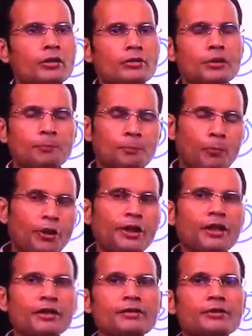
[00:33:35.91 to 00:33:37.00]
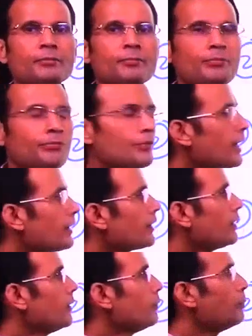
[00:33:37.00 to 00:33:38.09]
The point is that
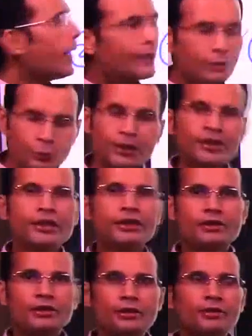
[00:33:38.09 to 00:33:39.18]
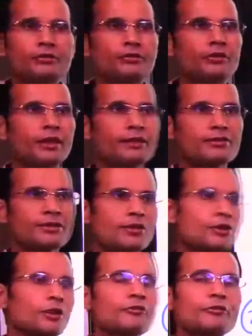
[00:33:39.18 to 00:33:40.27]
myelointerior, the
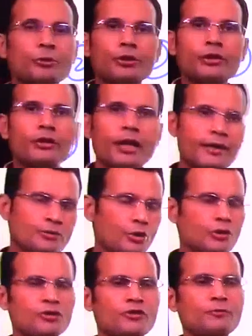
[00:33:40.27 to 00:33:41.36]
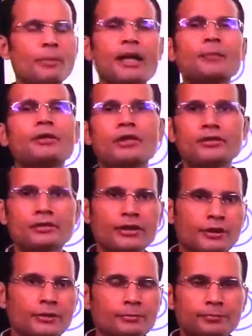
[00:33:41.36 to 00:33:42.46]
extracellular fluid, has lots of parameters in it.